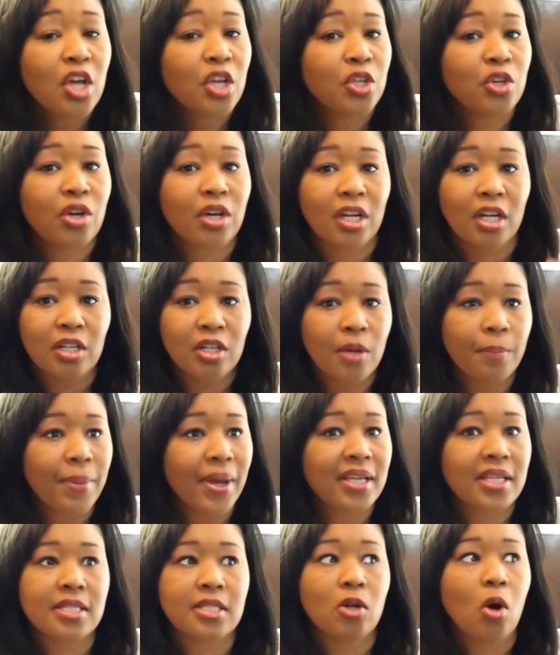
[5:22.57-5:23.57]
You're going to look
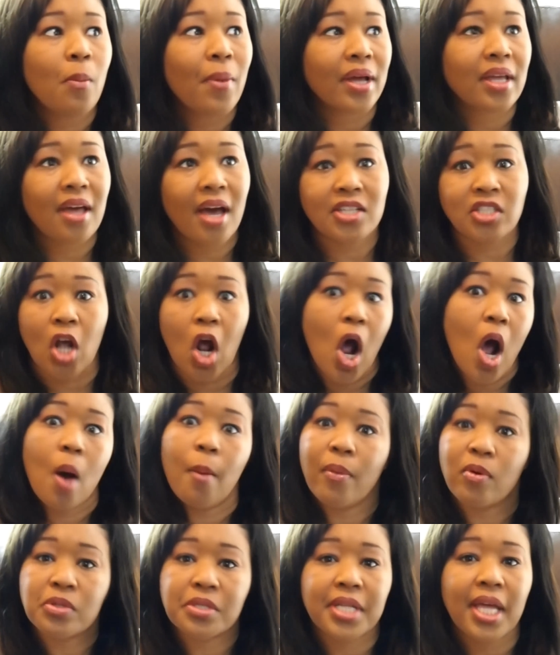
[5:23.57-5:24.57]
back and say, oh my gosh, I
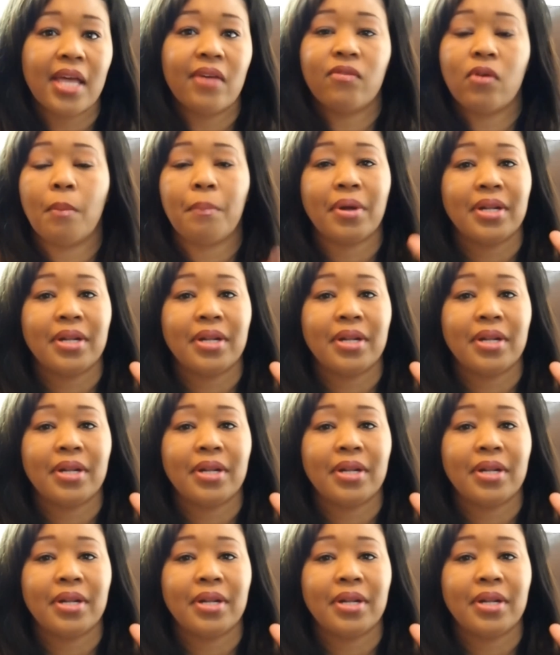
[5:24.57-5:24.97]
almost gave up,